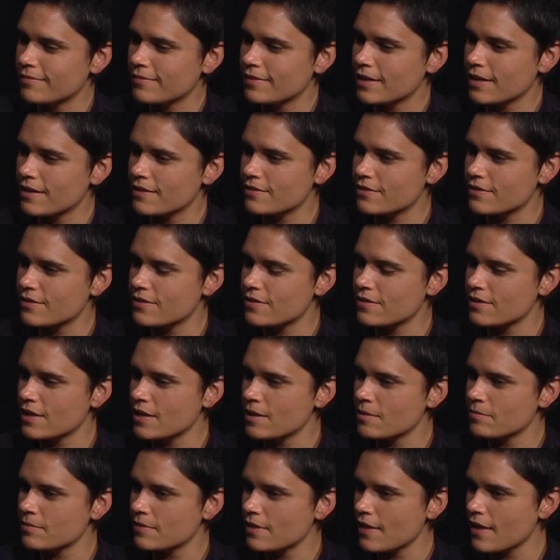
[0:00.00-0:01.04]
It
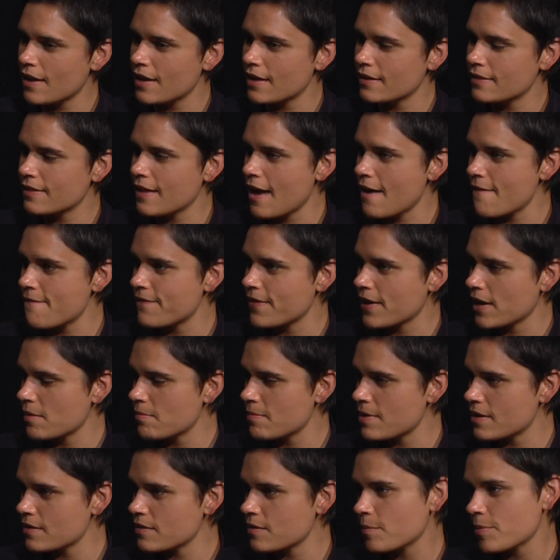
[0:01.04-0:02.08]
seemed like that fan
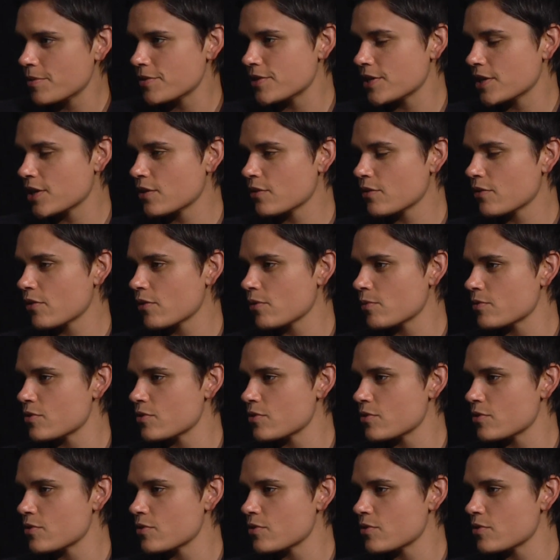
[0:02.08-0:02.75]
base in particular